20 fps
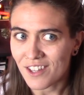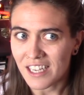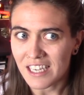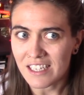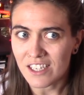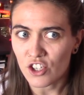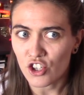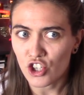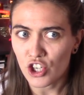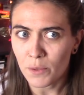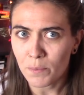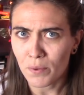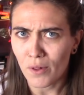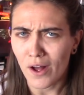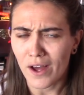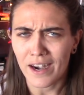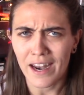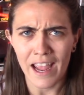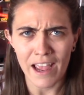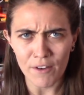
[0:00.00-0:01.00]
Like, did she
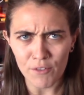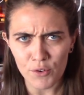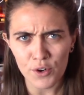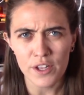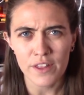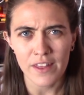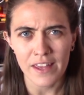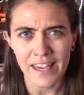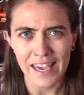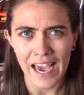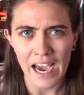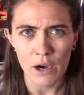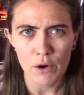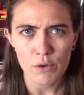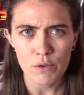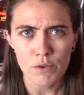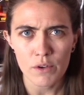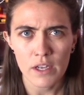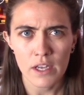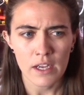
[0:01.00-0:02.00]
plot everything
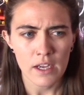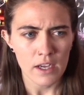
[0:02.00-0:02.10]
out,